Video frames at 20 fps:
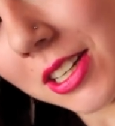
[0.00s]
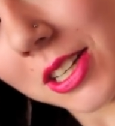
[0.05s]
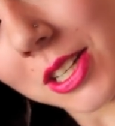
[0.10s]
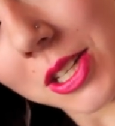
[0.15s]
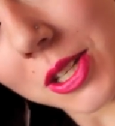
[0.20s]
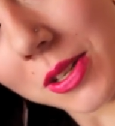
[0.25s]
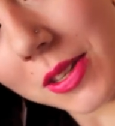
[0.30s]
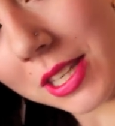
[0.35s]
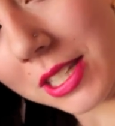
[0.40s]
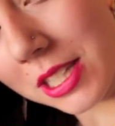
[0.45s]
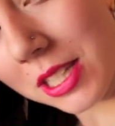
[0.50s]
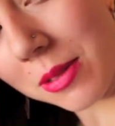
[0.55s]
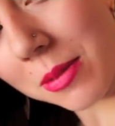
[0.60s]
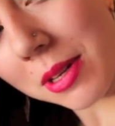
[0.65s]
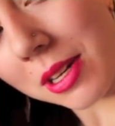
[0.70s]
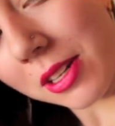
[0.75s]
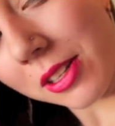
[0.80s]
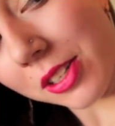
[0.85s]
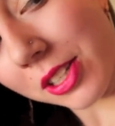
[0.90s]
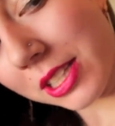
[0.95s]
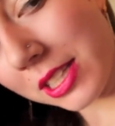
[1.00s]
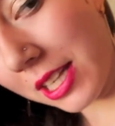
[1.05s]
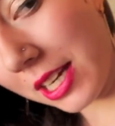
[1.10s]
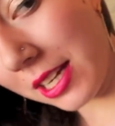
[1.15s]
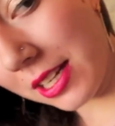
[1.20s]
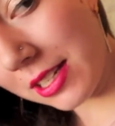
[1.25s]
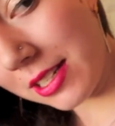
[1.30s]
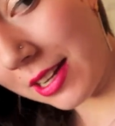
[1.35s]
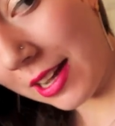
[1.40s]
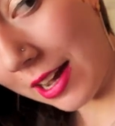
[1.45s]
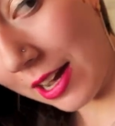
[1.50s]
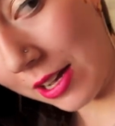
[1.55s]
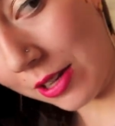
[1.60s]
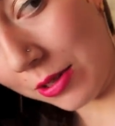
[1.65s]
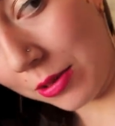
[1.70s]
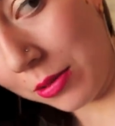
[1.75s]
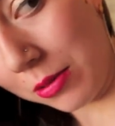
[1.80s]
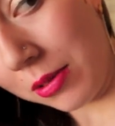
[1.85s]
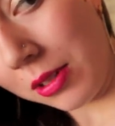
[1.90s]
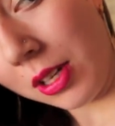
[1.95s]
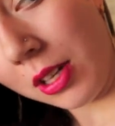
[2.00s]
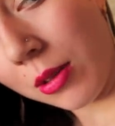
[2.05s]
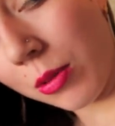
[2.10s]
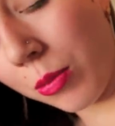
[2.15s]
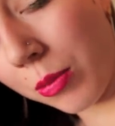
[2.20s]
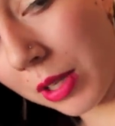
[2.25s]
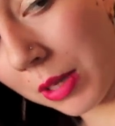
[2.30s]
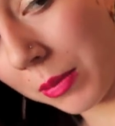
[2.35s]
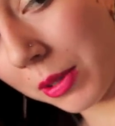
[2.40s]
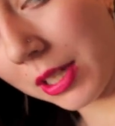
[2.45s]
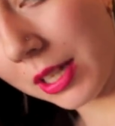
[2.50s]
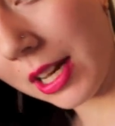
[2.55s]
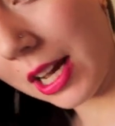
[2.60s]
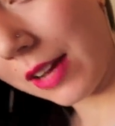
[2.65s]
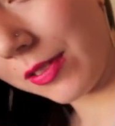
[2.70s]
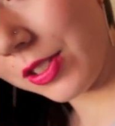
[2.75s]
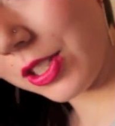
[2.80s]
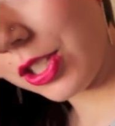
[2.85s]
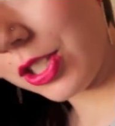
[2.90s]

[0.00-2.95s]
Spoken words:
So this is what it looks like now. What I'm going to have to